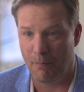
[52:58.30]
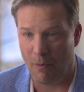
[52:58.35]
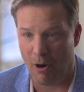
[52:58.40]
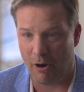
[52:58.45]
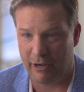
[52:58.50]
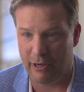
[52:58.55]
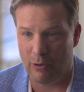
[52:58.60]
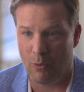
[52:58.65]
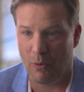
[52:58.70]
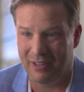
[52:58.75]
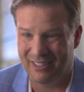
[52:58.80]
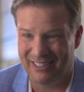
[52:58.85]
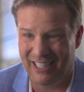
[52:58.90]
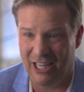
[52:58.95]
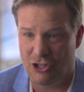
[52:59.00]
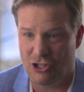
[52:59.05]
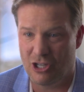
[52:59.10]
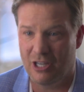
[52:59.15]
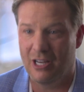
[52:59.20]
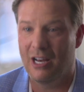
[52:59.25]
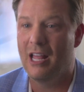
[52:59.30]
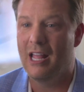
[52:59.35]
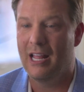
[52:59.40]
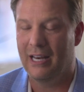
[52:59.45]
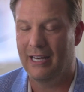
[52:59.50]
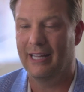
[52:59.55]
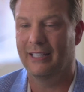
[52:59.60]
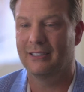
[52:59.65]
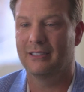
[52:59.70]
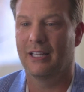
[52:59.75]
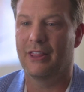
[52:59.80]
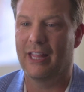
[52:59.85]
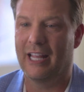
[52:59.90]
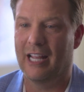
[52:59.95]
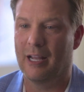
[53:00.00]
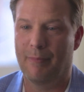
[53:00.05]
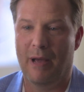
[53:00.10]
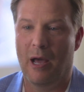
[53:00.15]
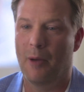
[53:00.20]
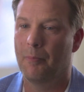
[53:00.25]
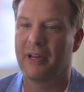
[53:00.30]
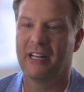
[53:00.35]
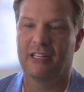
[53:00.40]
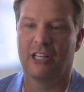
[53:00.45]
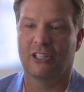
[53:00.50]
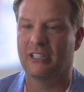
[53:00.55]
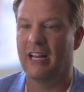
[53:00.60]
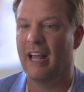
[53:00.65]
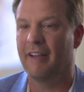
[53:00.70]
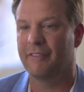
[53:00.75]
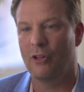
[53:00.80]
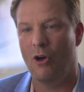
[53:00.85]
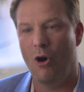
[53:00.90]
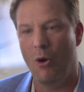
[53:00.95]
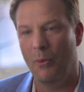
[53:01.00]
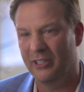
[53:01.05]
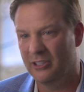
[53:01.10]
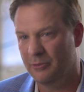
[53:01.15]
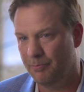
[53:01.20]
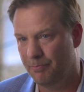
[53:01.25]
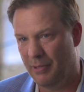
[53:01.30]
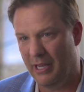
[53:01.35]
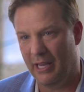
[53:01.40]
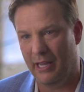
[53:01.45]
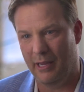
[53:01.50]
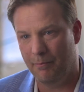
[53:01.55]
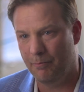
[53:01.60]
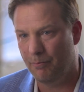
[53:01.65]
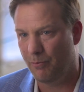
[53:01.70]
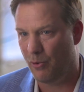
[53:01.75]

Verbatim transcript: marketing organization needs to think about, but it doesn't have to always be